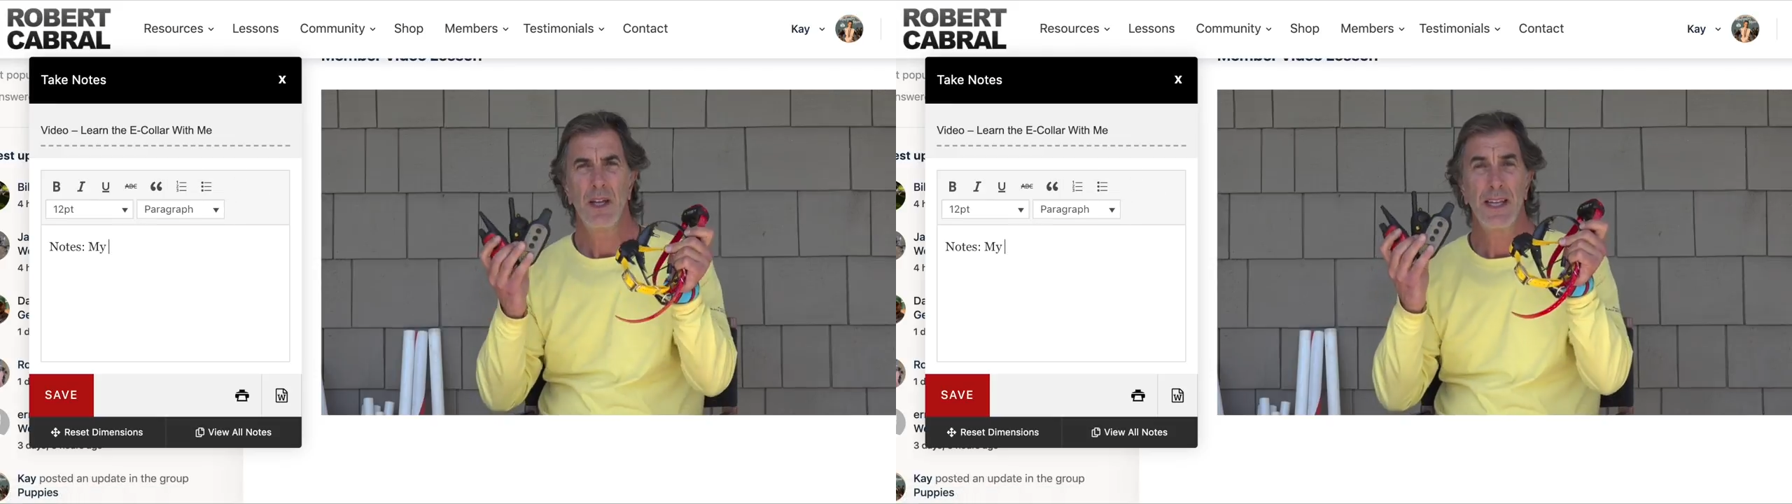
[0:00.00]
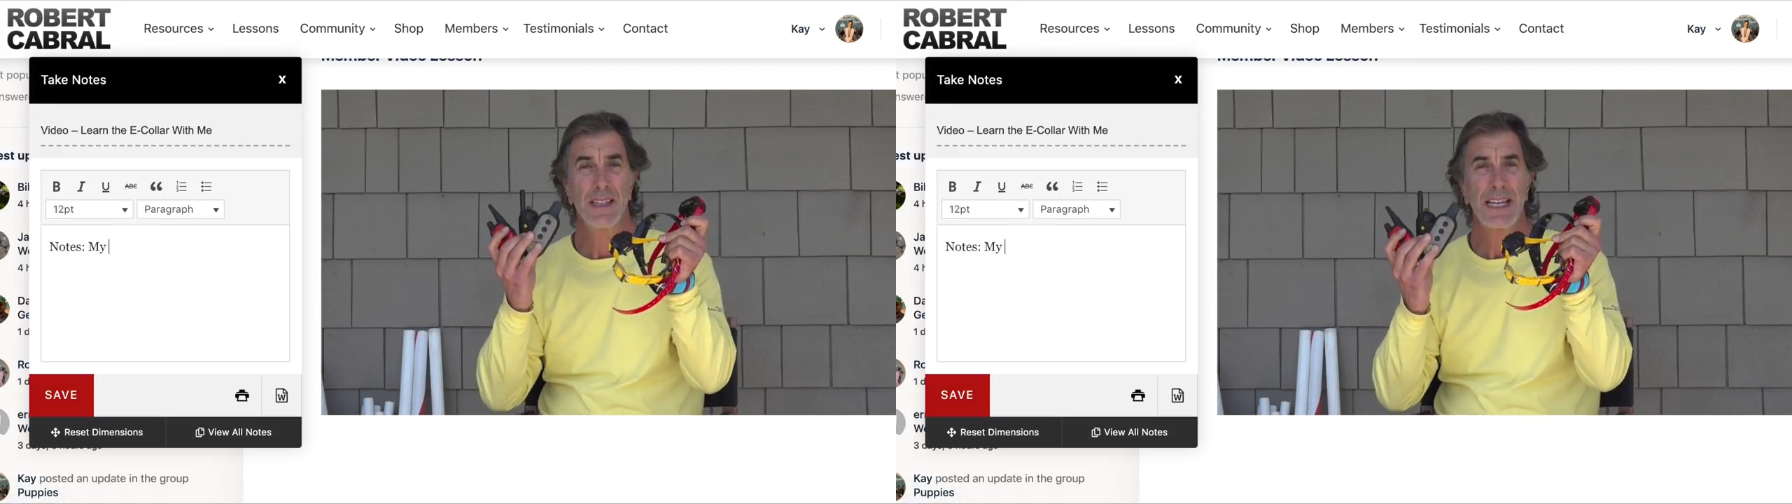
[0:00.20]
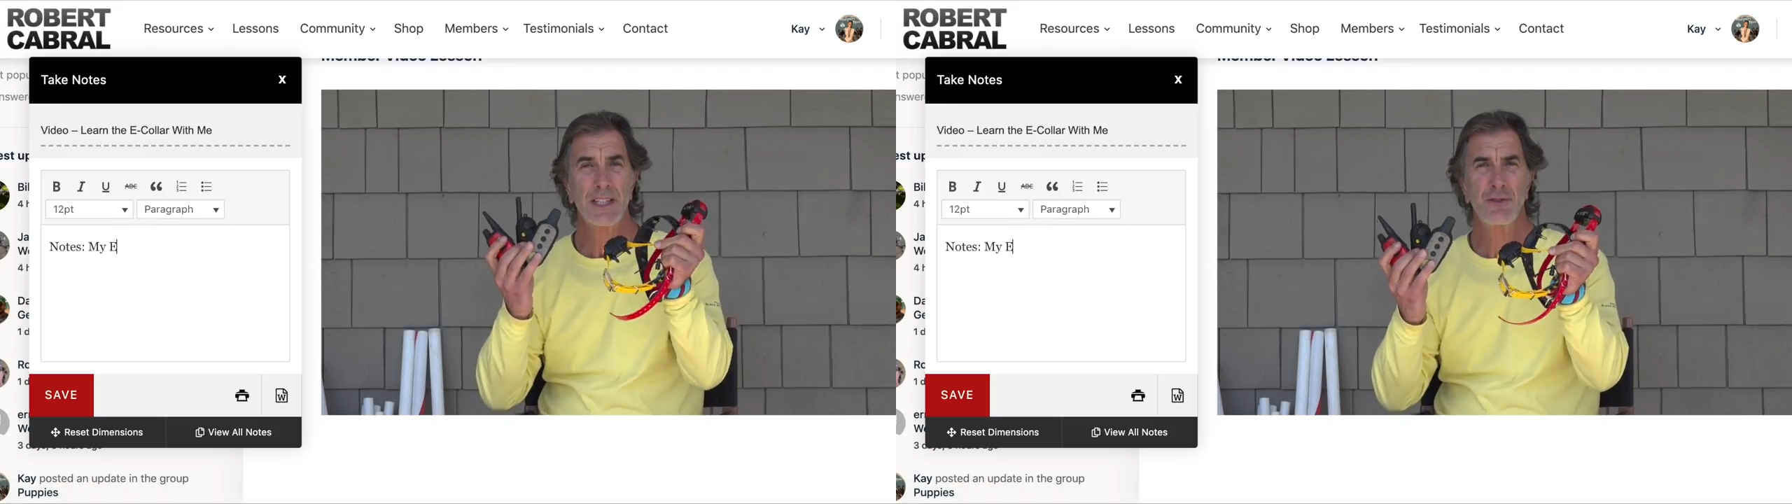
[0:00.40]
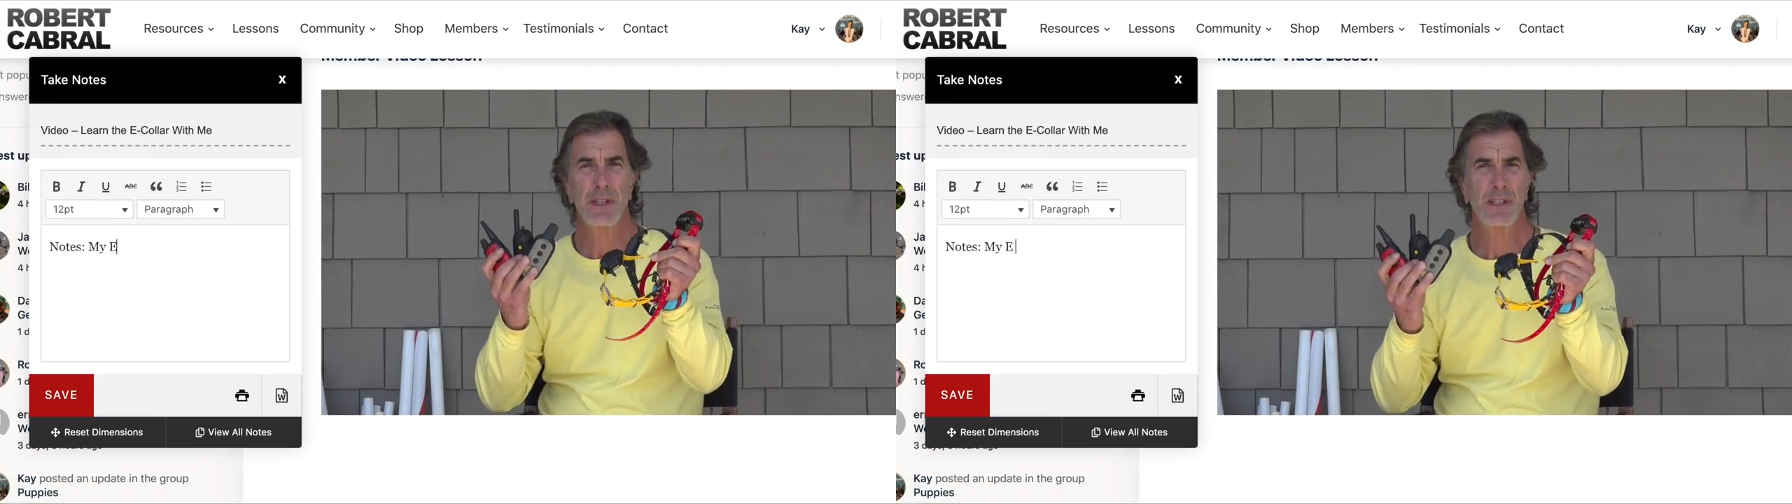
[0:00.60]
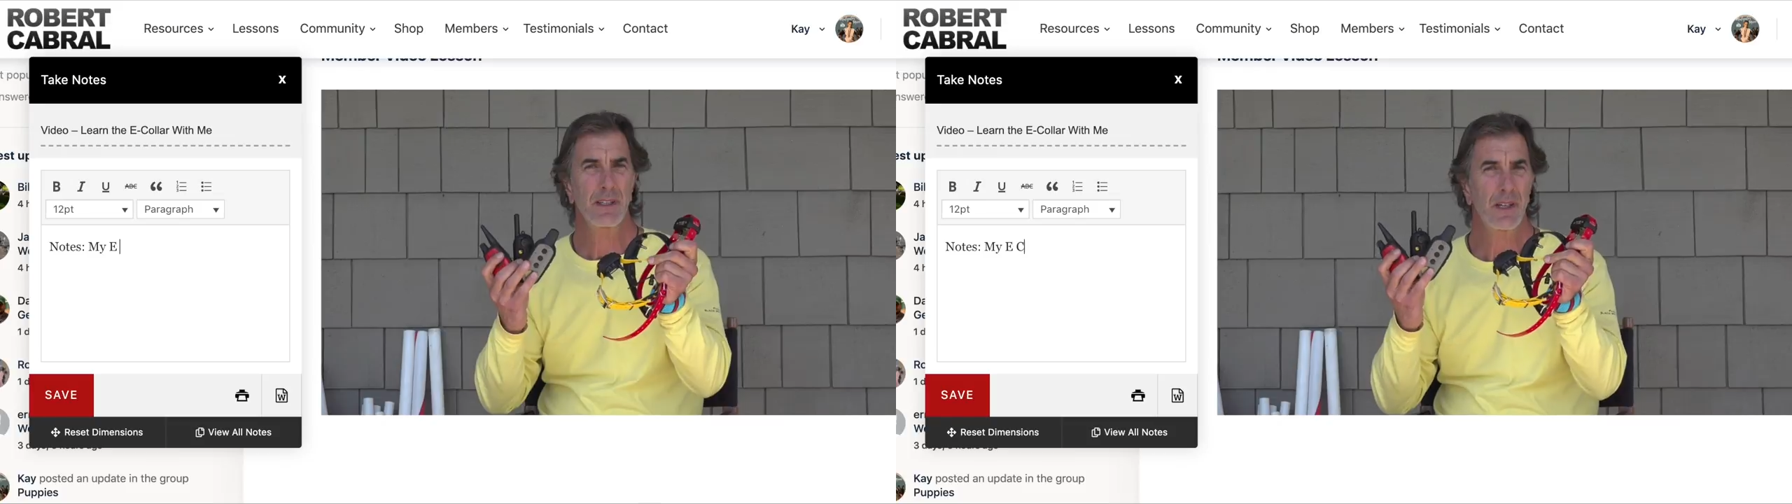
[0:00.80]

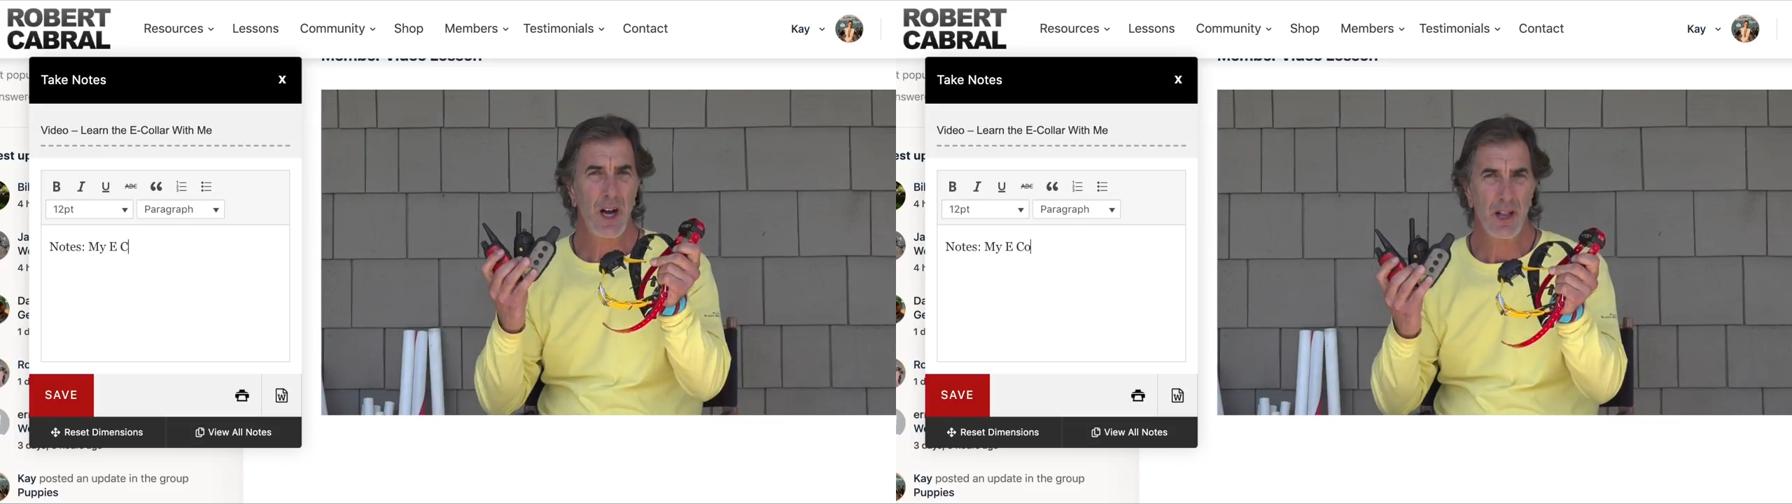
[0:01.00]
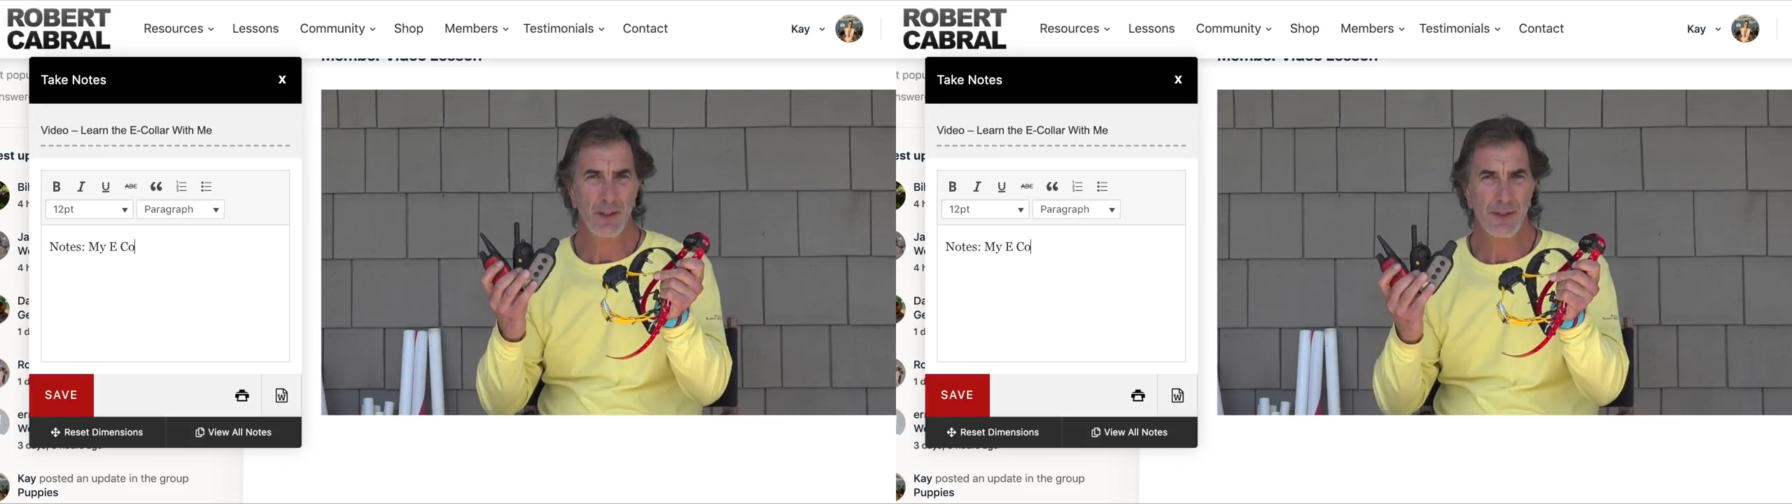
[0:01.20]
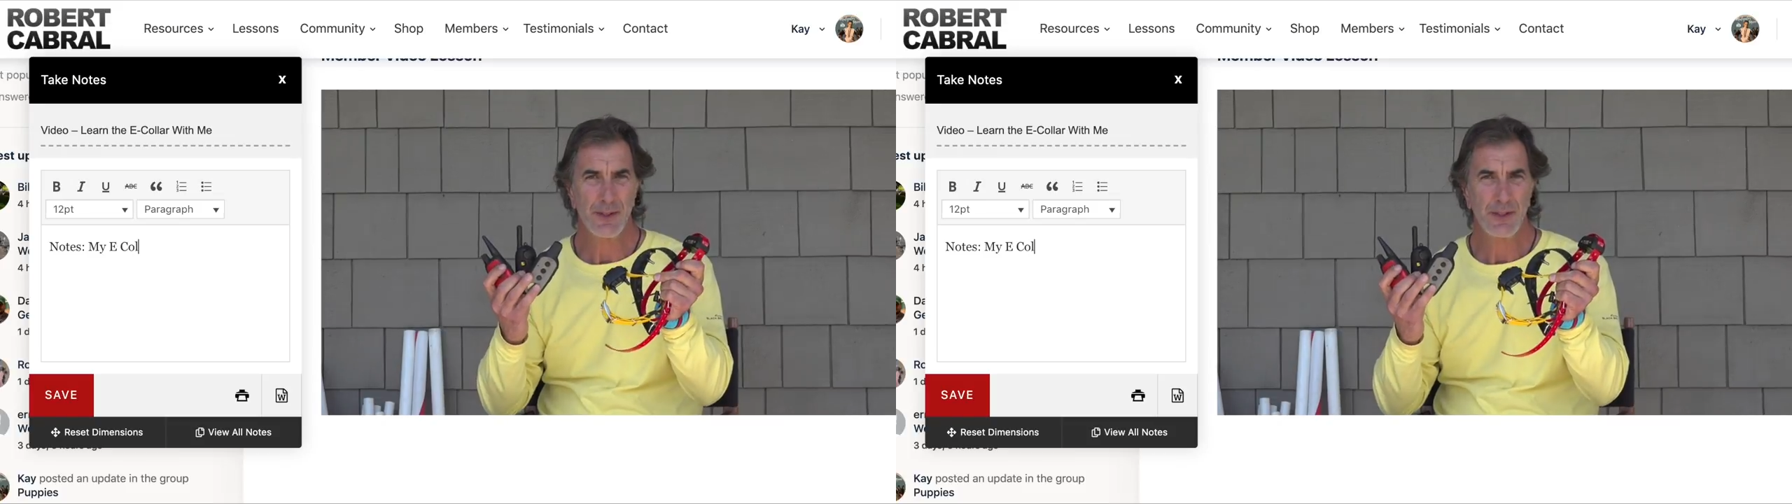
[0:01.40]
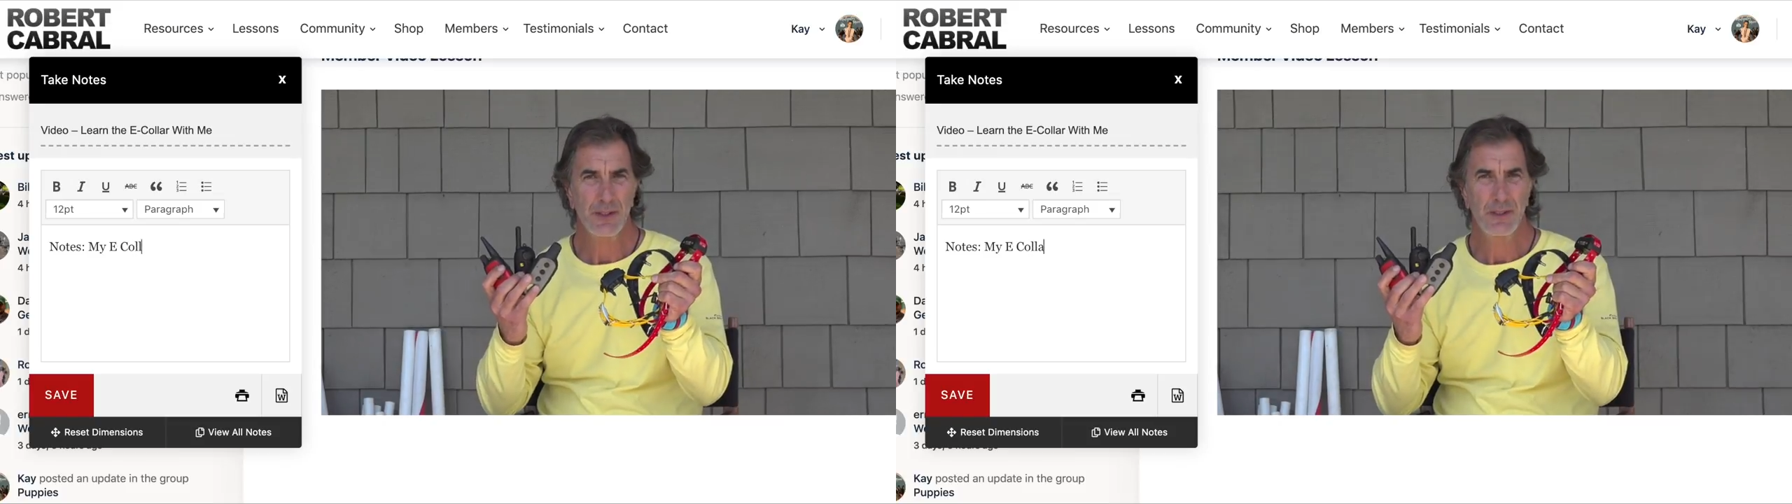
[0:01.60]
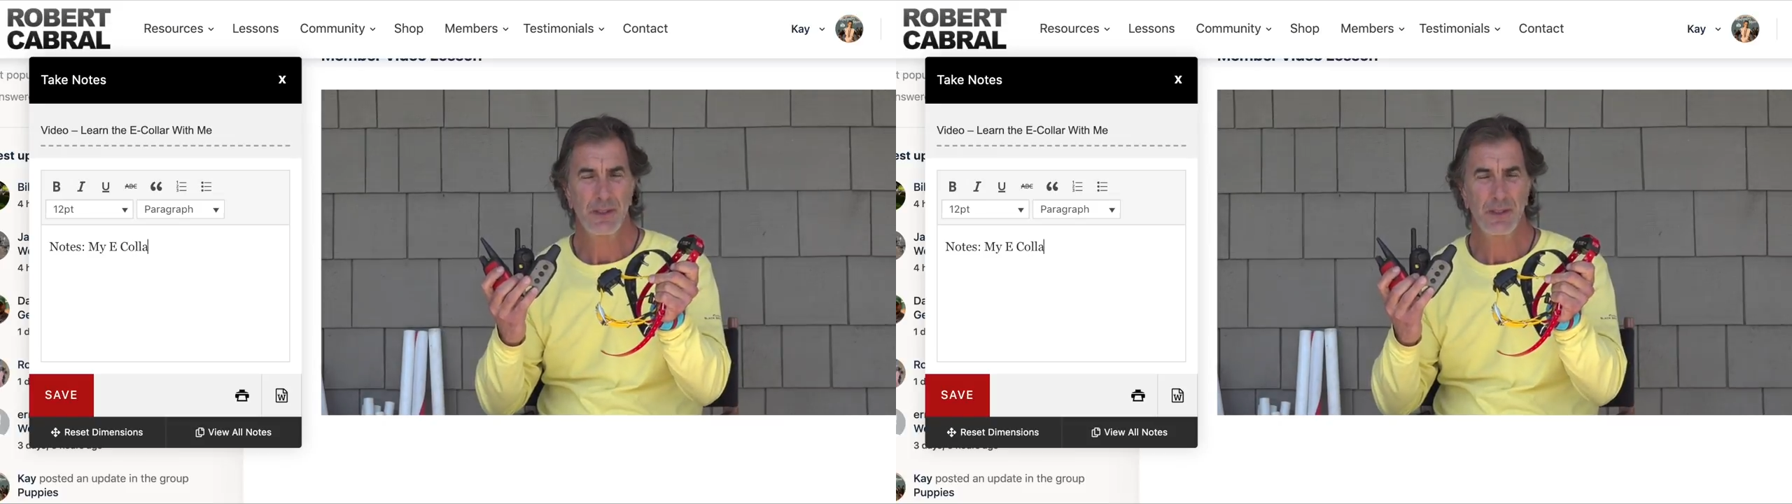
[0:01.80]
Electric collars,